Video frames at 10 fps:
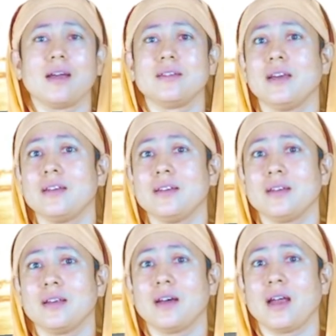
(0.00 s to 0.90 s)

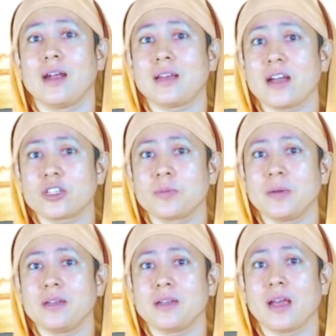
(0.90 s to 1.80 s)
Then
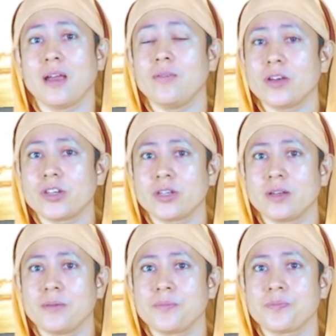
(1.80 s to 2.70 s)
attachment,
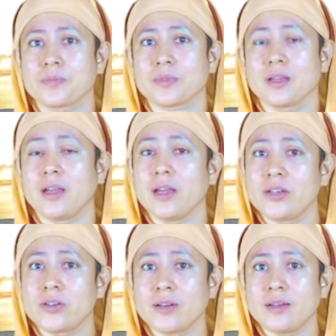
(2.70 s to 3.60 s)
aversion,
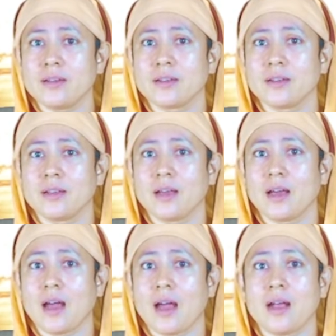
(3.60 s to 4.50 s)
hatred,
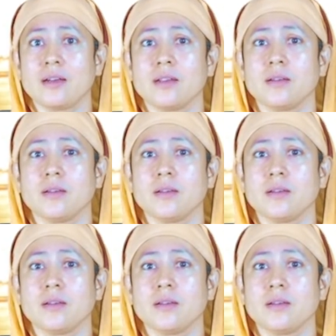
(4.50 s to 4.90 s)
and